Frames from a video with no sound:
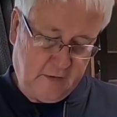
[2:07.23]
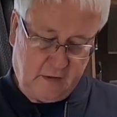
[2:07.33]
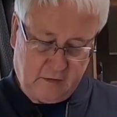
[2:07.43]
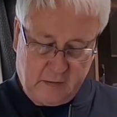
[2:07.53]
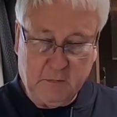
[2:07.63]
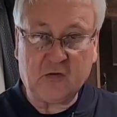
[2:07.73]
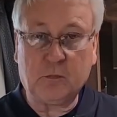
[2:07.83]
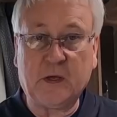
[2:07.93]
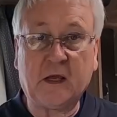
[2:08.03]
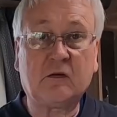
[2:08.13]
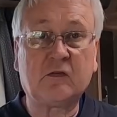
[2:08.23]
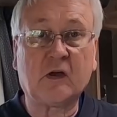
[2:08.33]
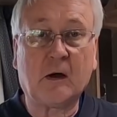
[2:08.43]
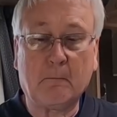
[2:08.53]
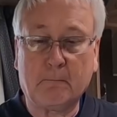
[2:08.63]
think there must be
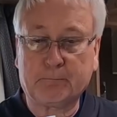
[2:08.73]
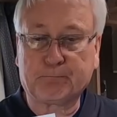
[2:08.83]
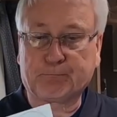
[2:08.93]
some